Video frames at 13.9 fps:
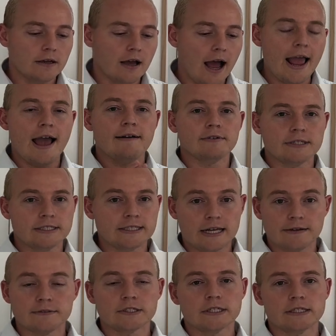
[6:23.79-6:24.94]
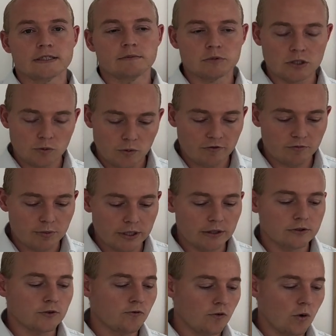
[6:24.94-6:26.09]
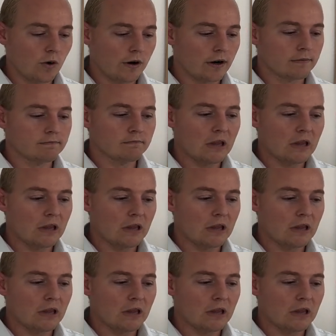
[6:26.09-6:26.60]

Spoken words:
I have a set of systems that we've built for